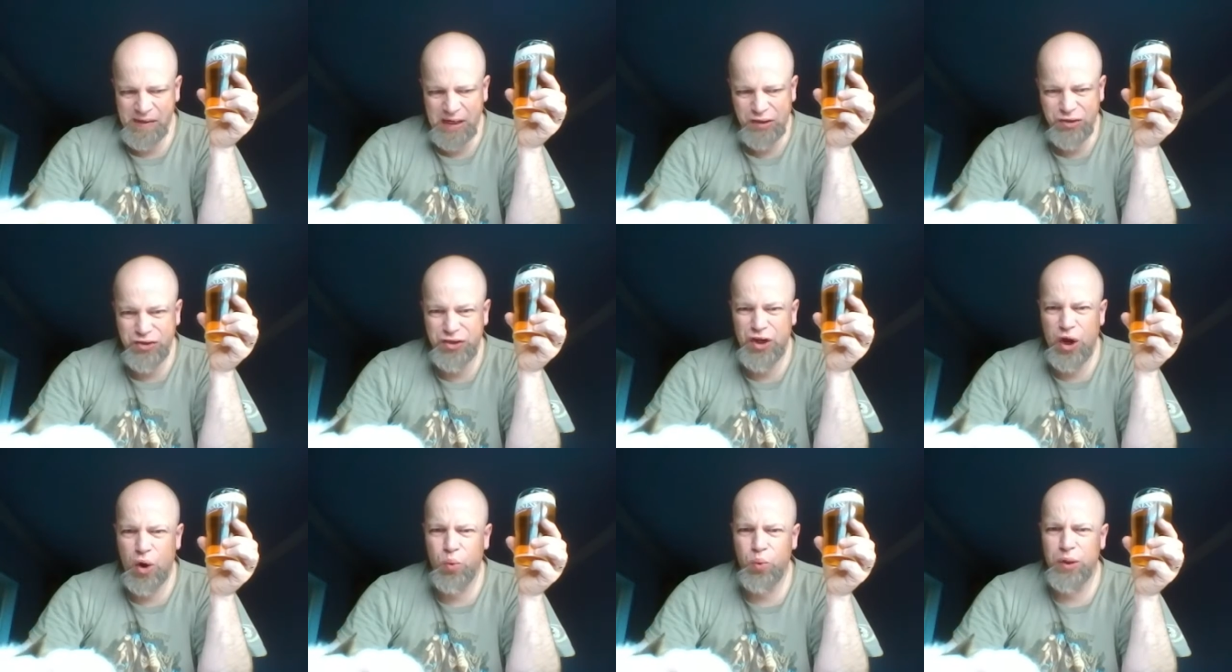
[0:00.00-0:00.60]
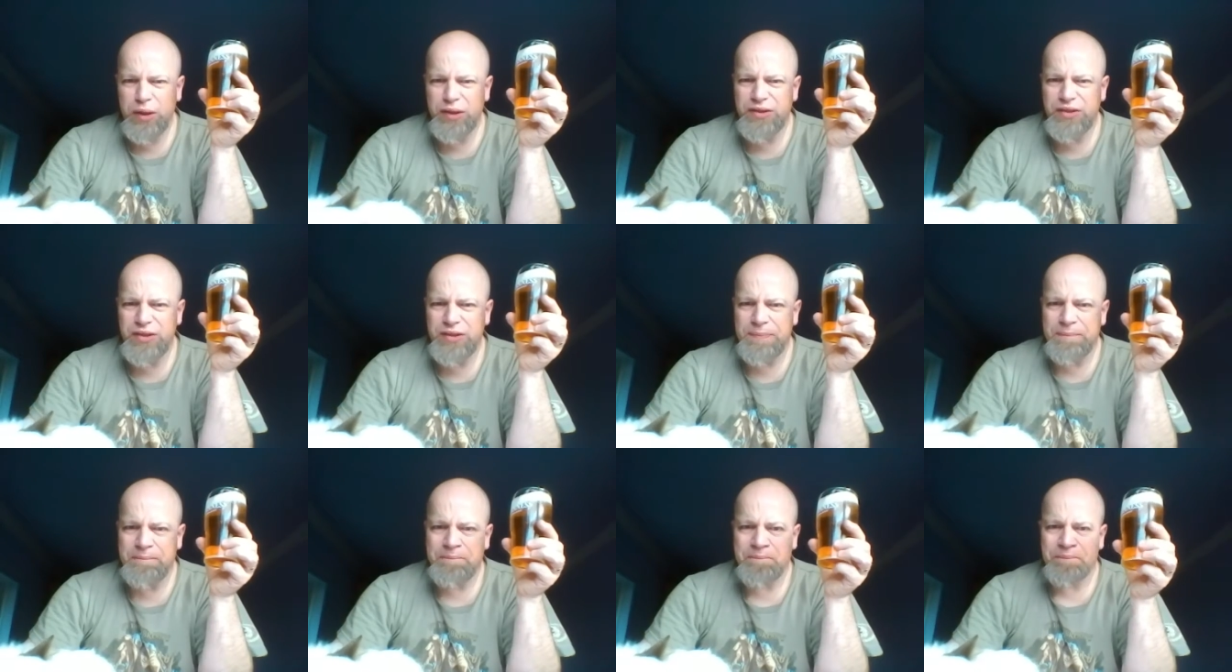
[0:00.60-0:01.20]

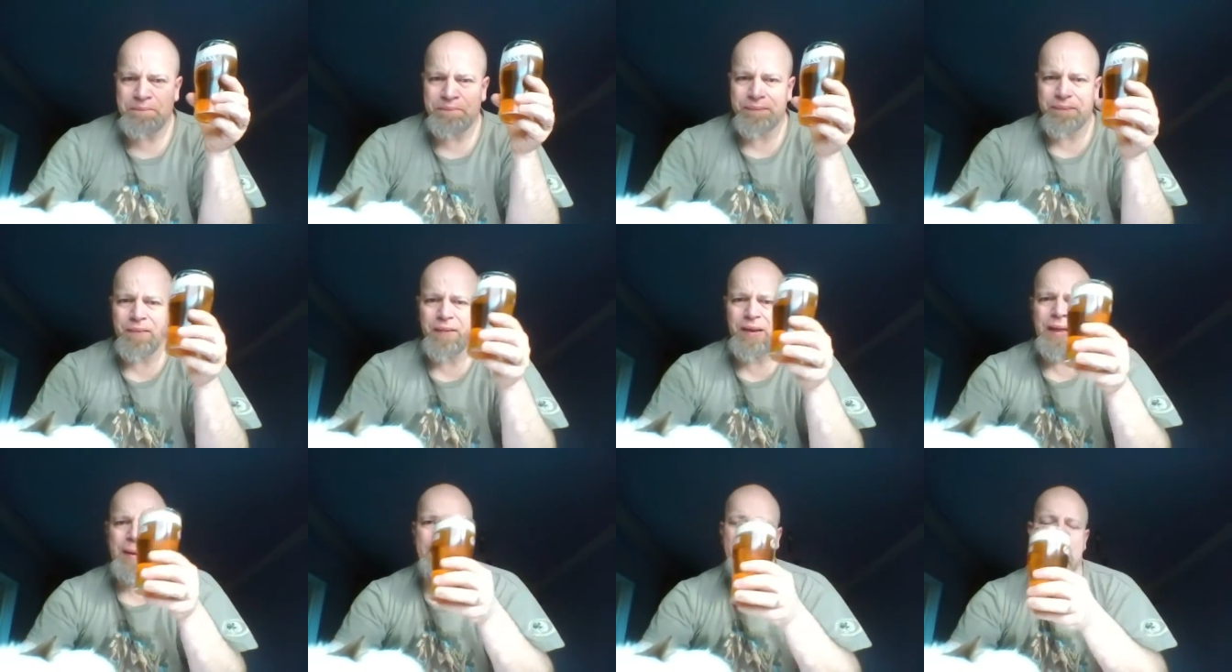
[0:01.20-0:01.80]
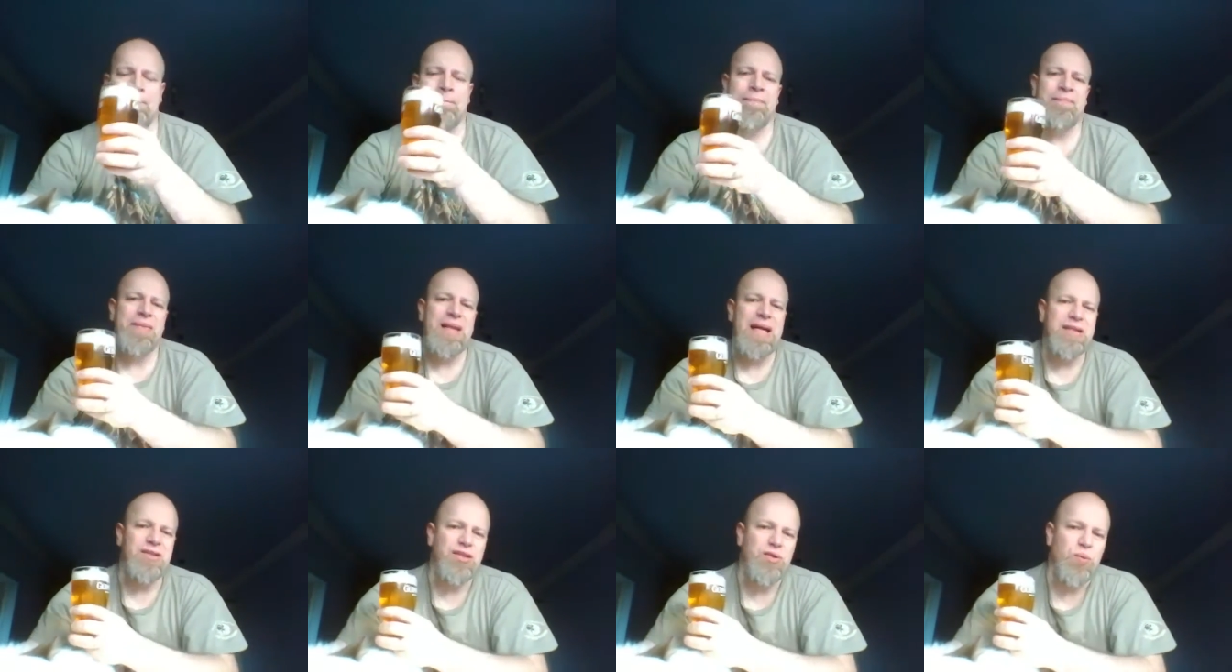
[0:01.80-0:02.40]
soulless
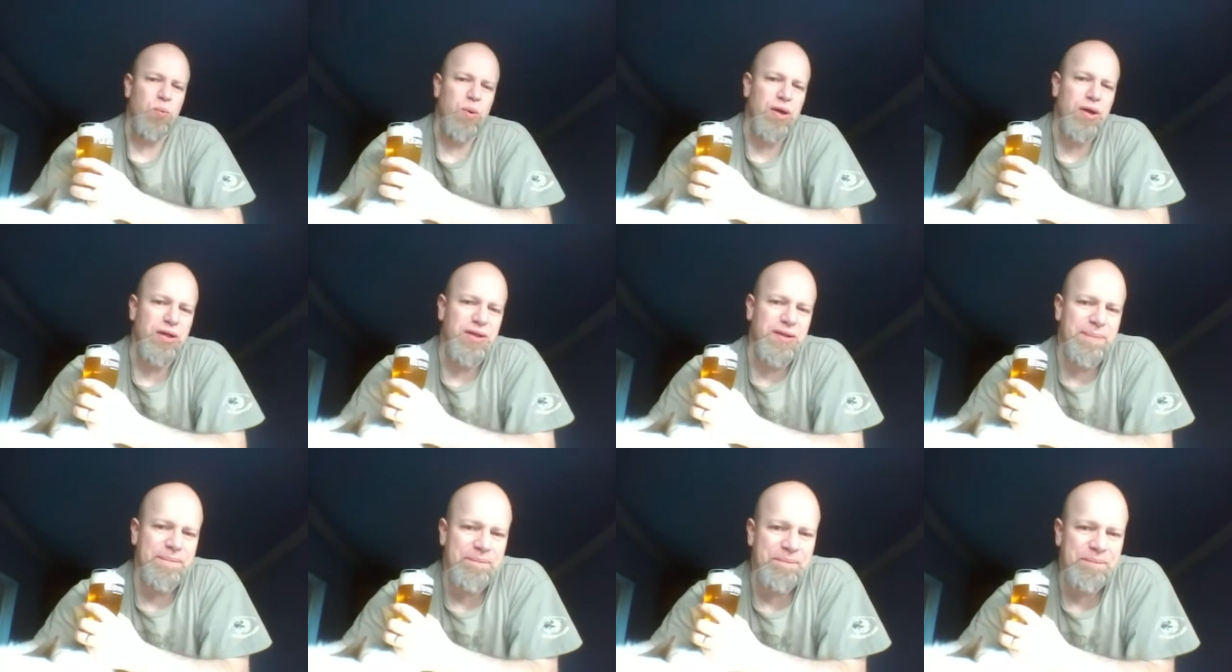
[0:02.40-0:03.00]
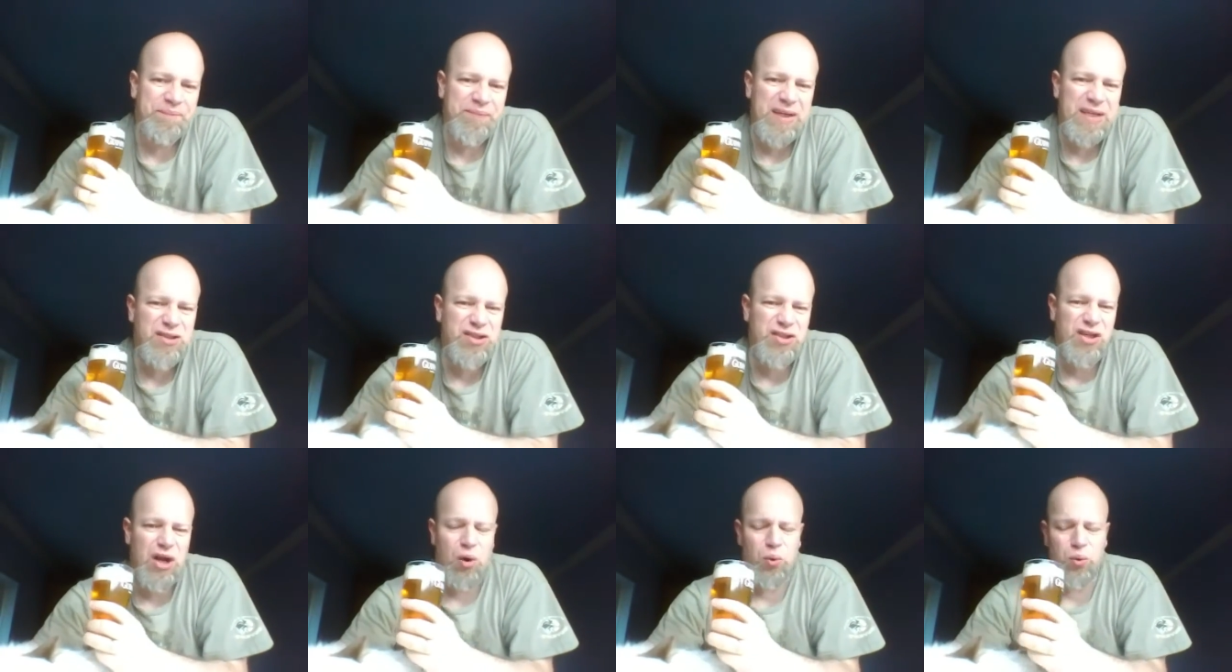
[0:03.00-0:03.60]
that's the word
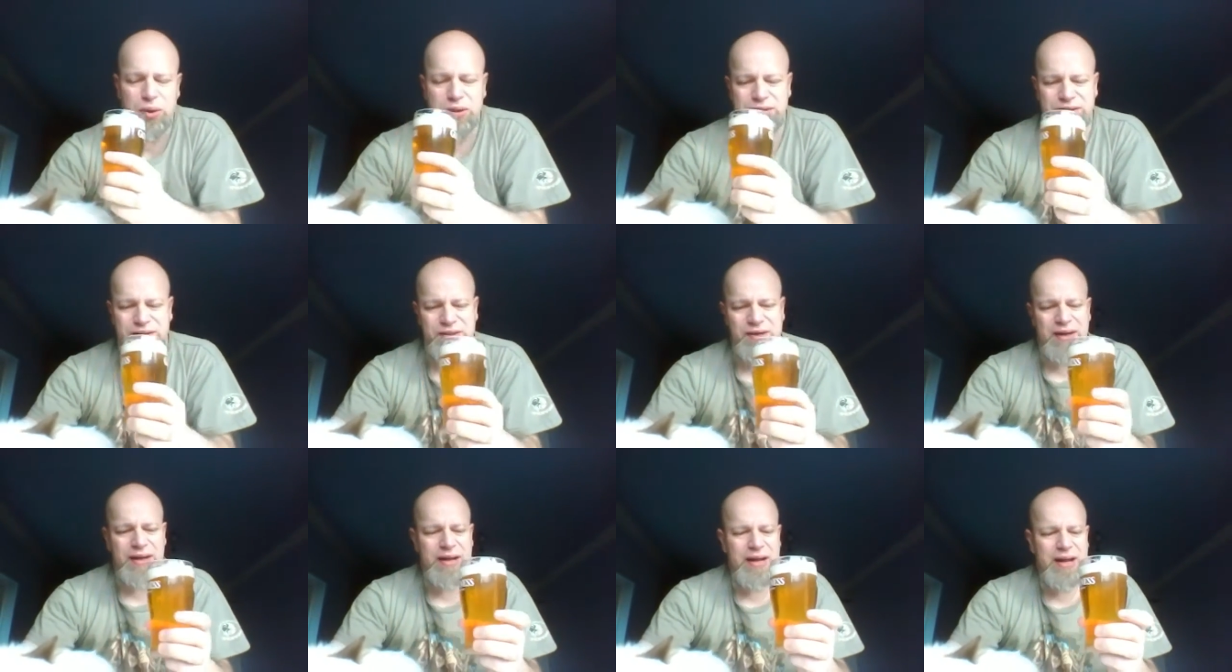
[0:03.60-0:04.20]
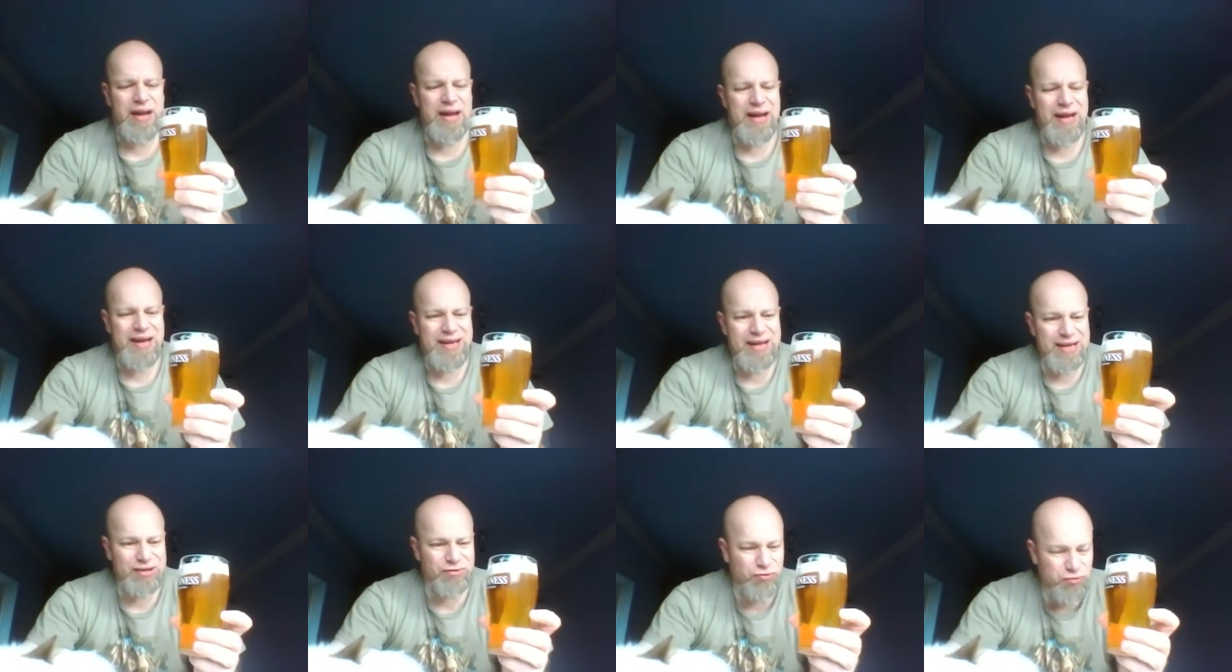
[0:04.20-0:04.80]
soulless
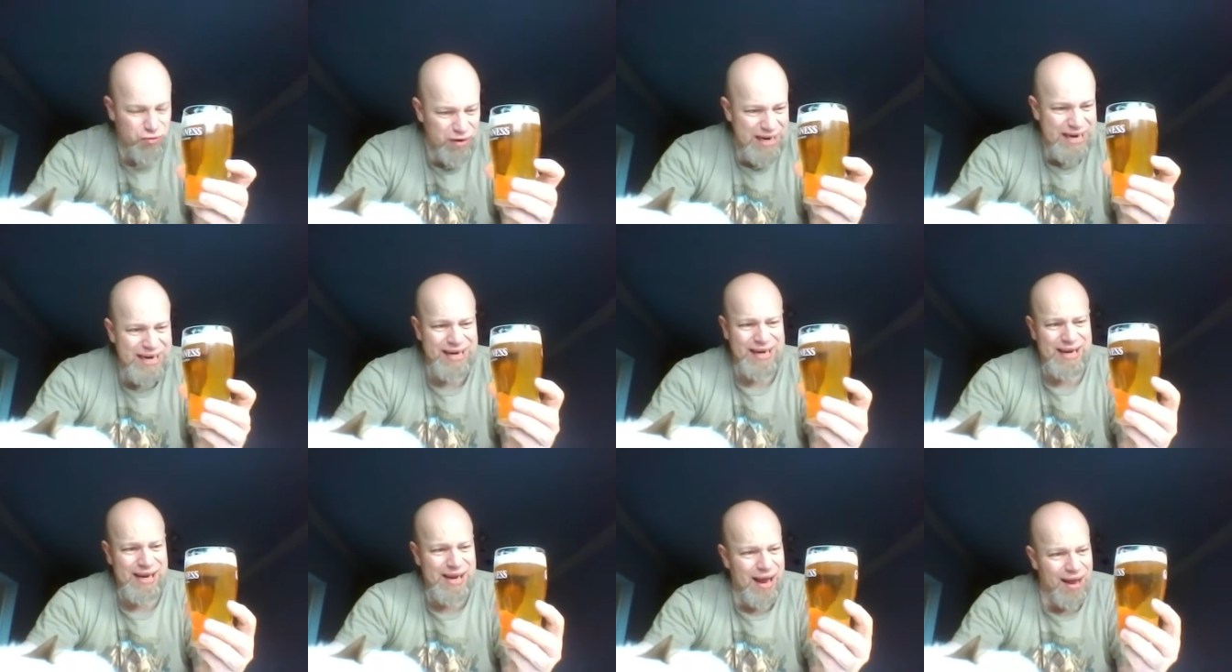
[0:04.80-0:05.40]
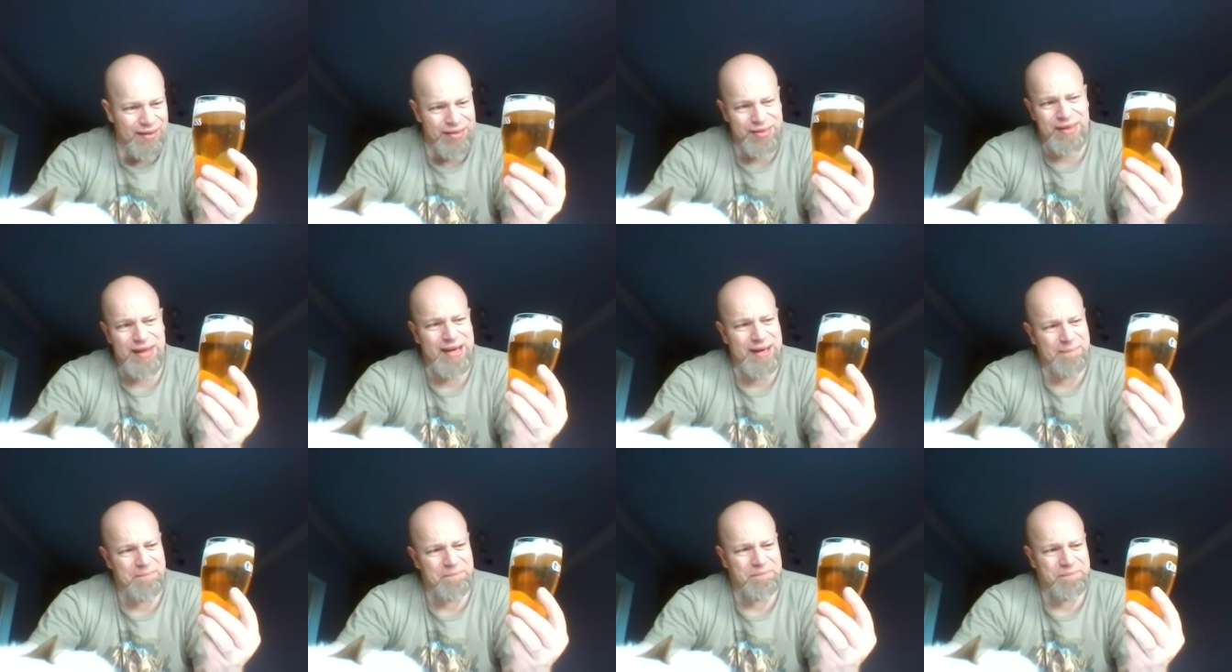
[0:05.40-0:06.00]
there's really
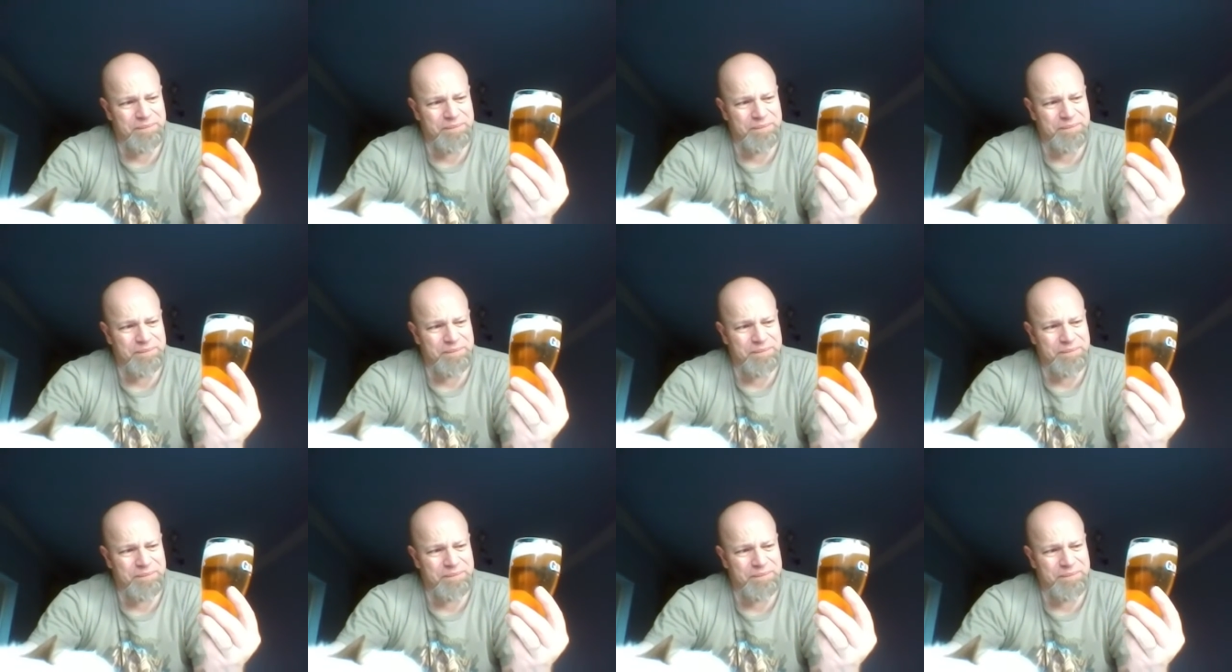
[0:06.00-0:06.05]
nothing